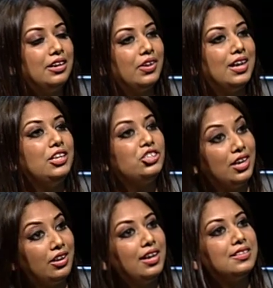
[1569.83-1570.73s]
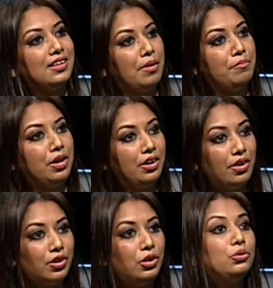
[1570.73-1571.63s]
really generate some
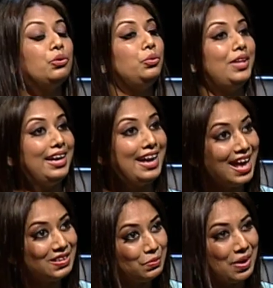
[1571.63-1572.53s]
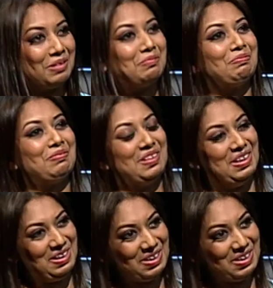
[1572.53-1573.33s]
revenue through that as well. Nice.